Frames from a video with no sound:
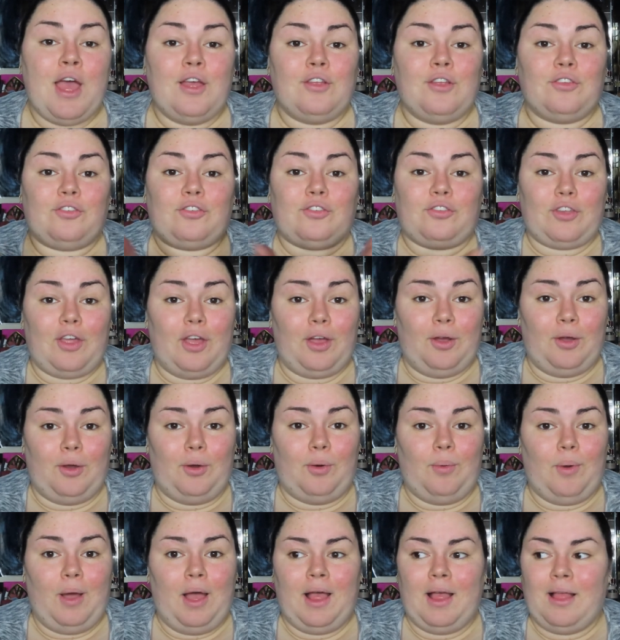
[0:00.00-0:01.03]

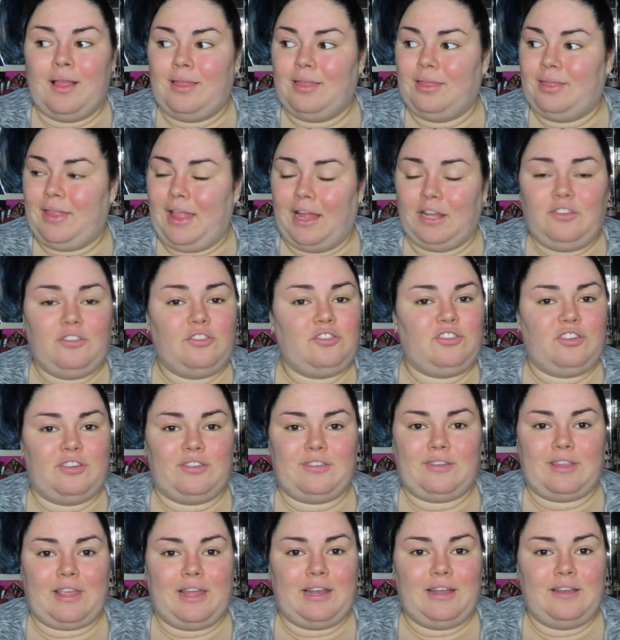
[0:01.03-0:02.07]
So let's
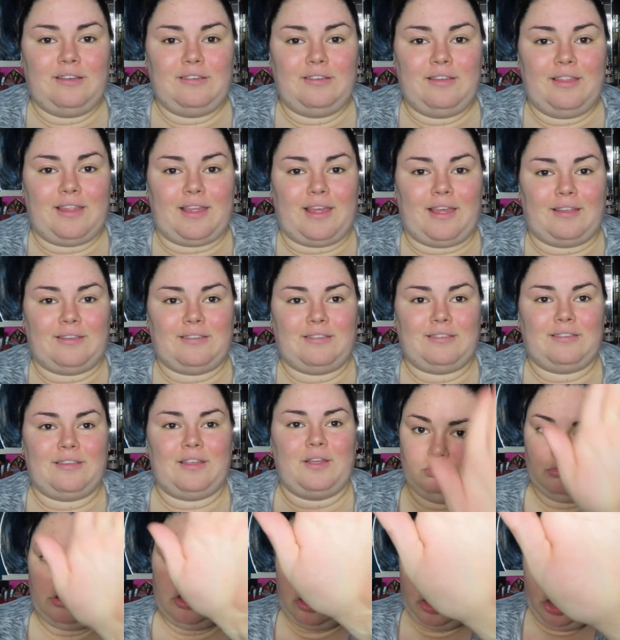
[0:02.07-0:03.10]
just get into this.
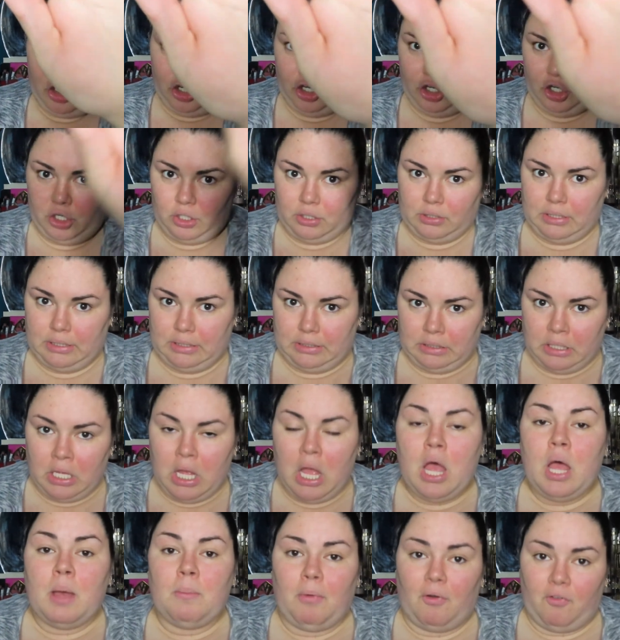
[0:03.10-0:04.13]
Skirt!
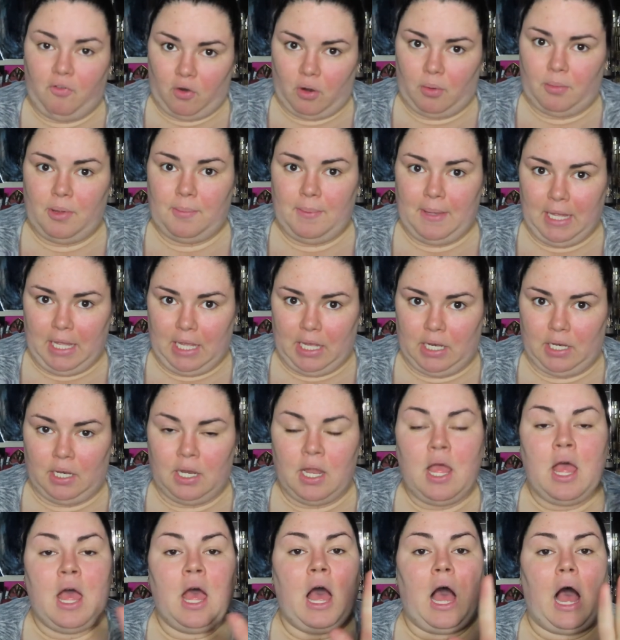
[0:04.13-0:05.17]
Before we begin,
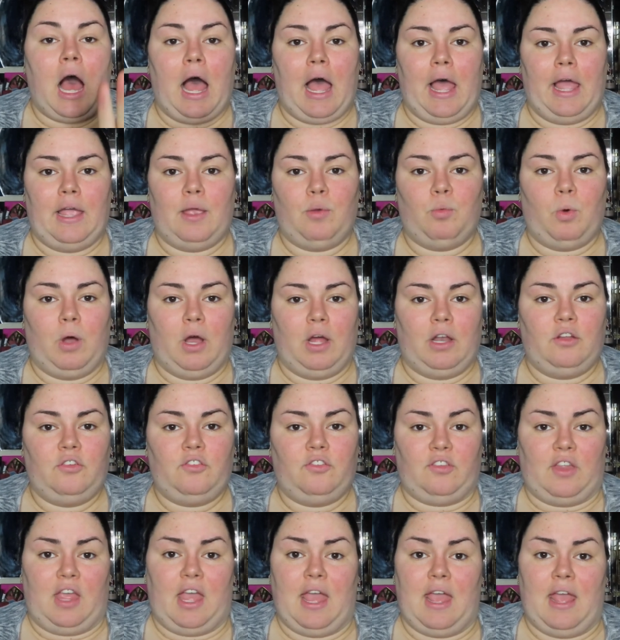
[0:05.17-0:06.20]
I want to
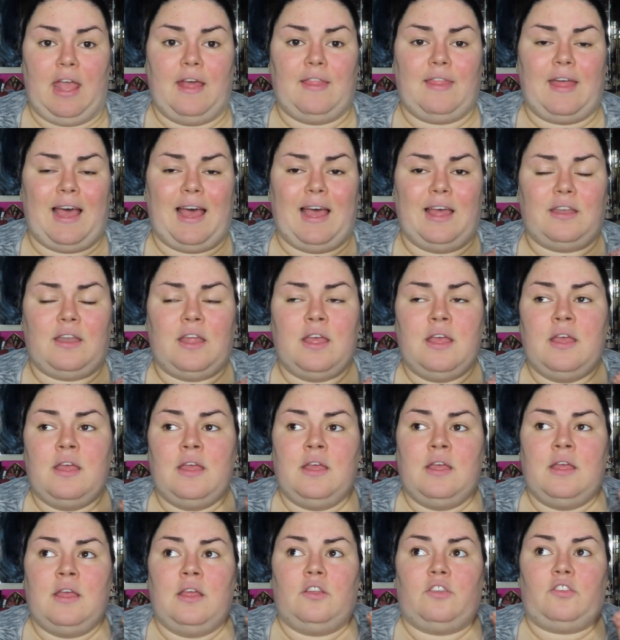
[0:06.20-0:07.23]
say that
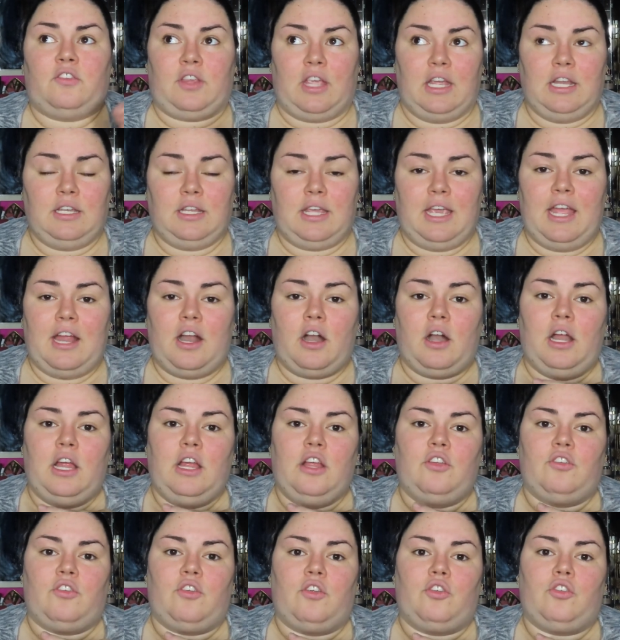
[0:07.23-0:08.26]
skincare
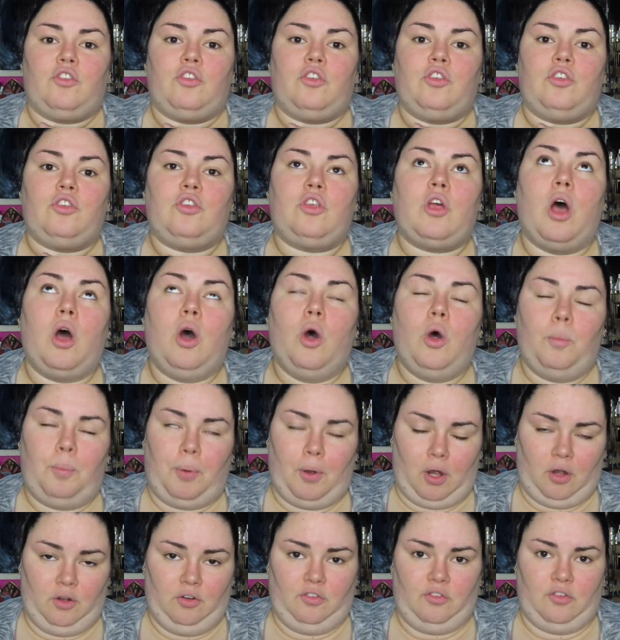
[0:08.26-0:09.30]
is so
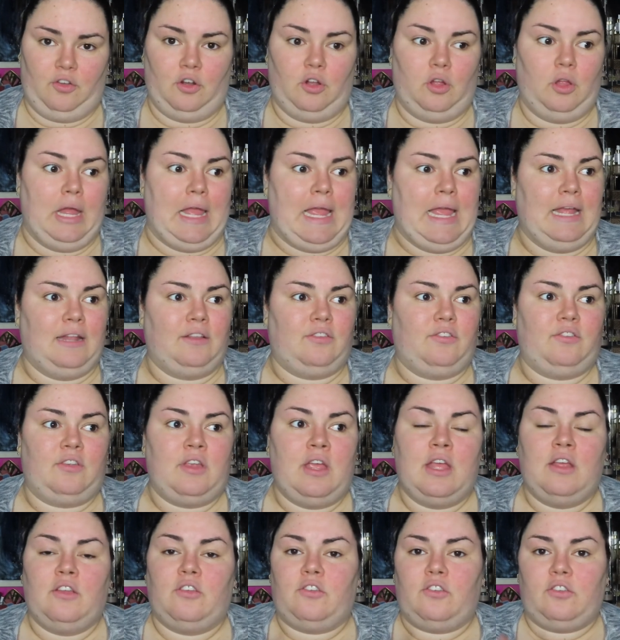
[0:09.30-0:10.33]
personal. It's
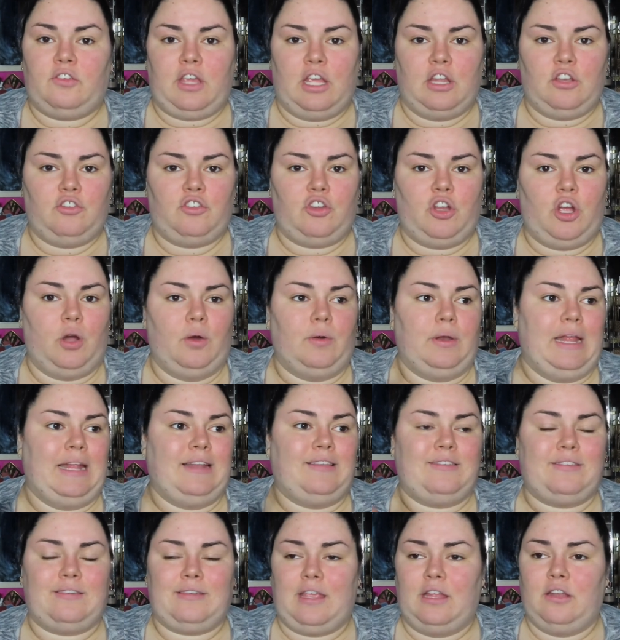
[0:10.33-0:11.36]
skin tone,
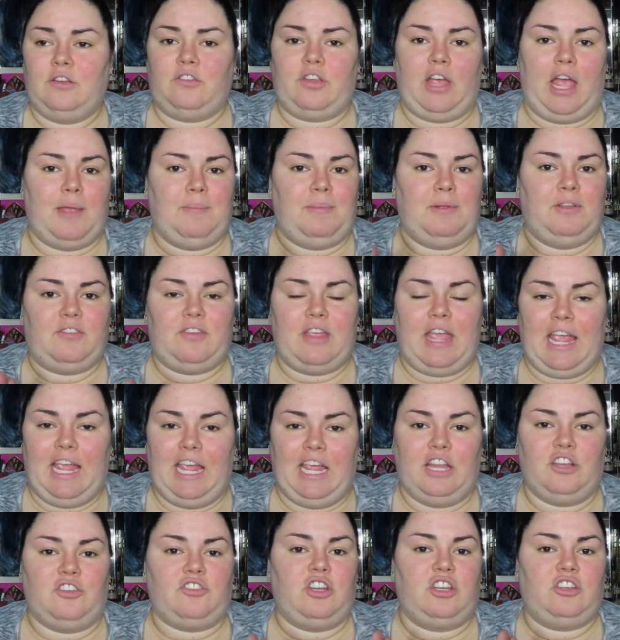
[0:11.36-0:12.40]
it's skin type, it's
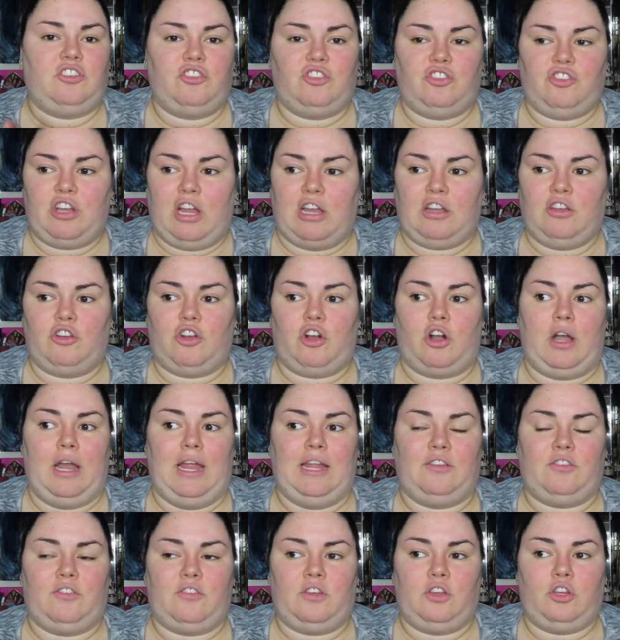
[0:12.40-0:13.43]
age, it's gender,
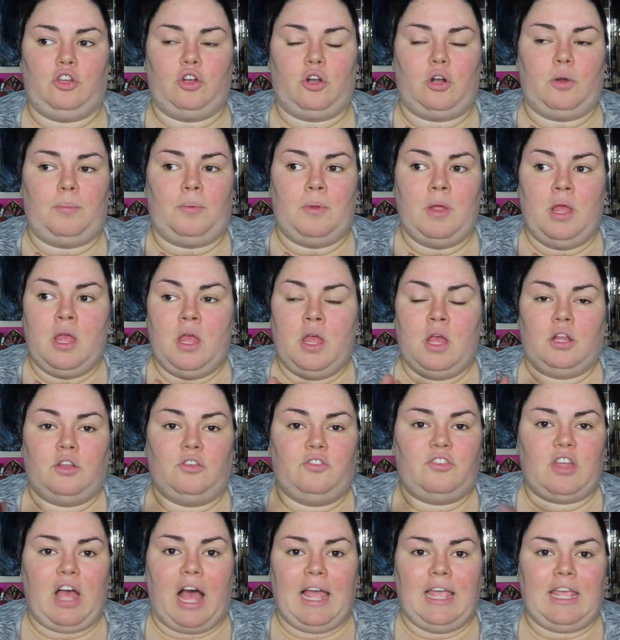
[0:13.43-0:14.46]
it's your
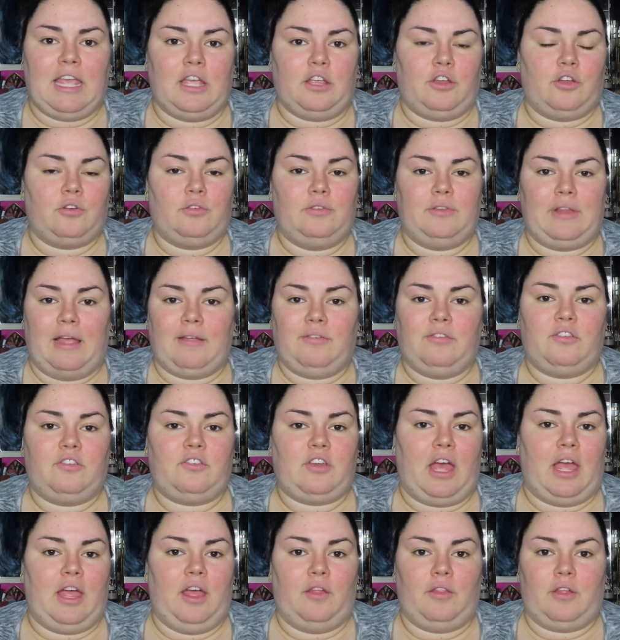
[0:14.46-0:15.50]
diet, your
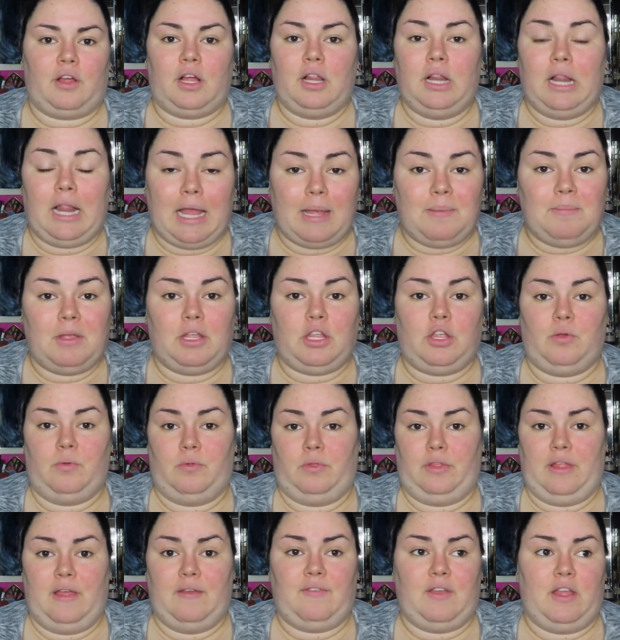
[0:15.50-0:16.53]
lifestyle, the climate you
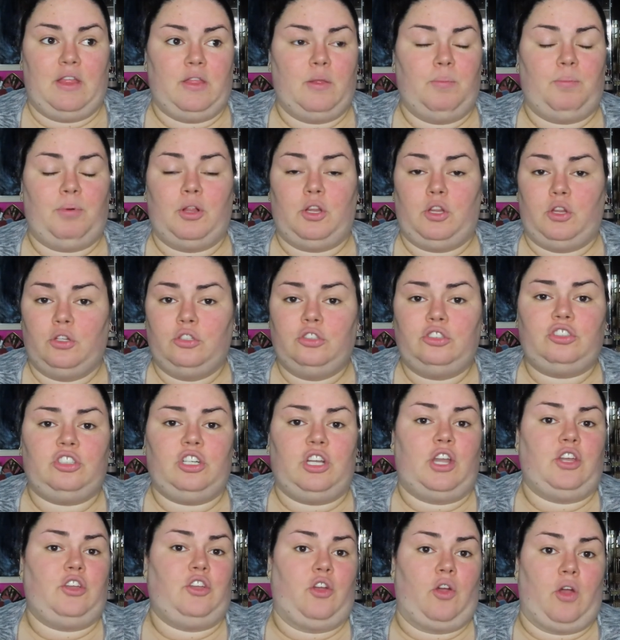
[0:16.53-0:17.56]
live in, the pollution
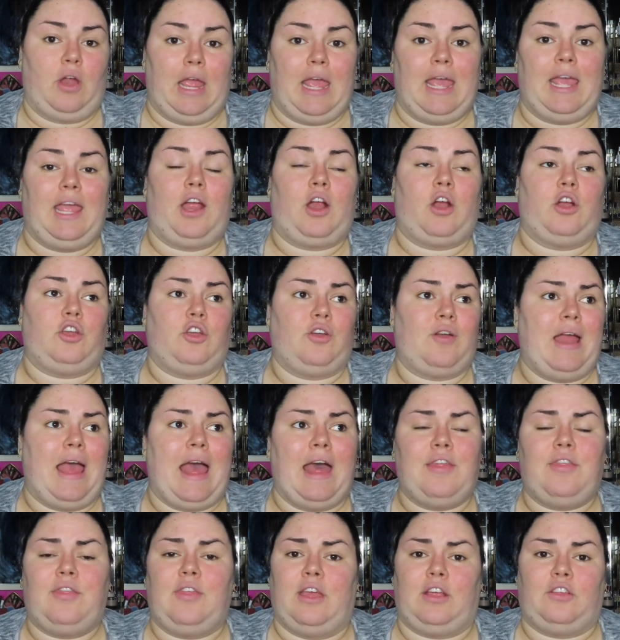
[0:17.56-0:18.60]
in your air, your
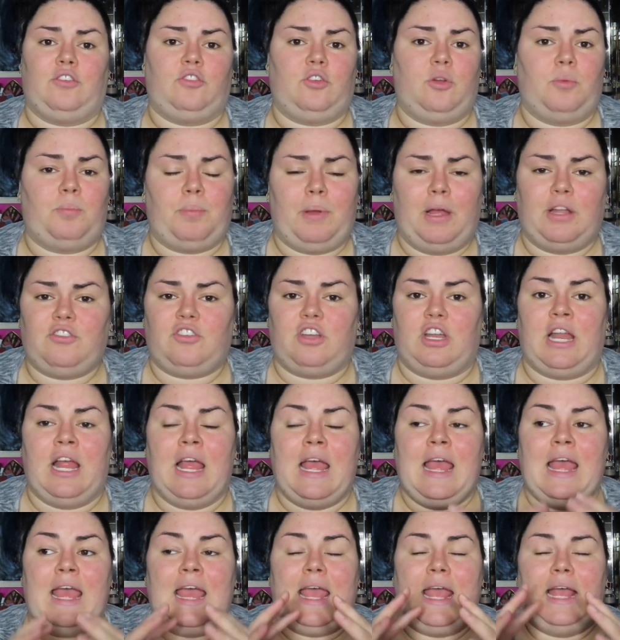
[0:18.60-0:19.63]
ethics, your budget,
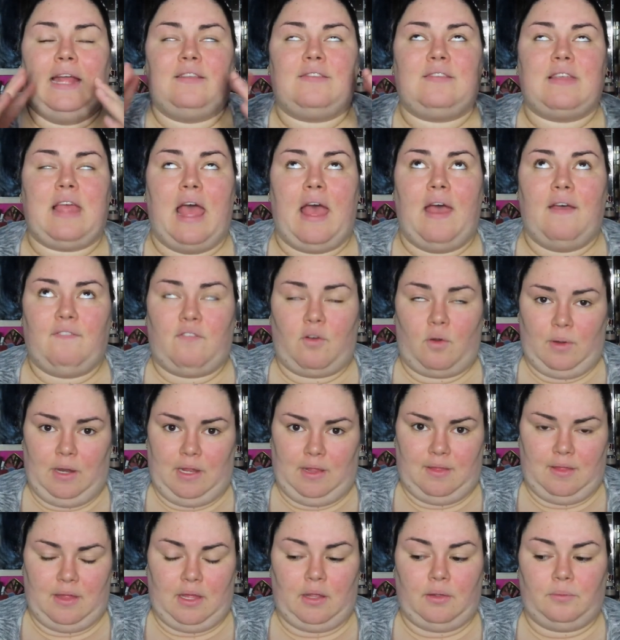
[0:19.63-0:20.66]
it's
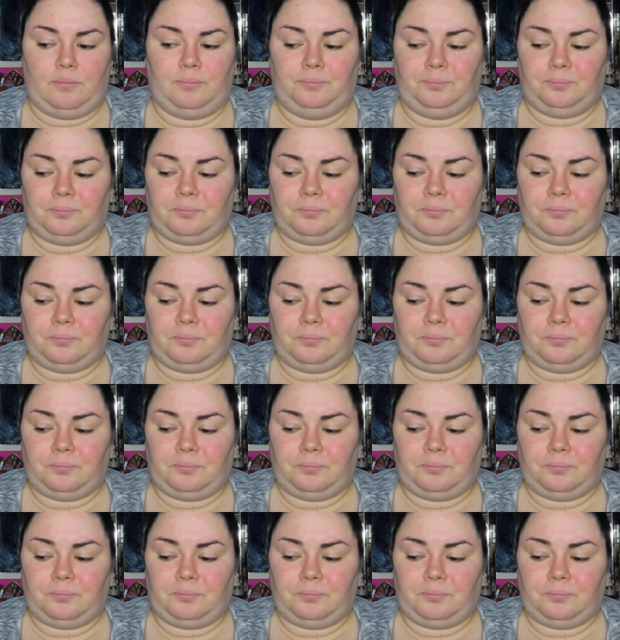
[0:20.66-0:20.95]
everything.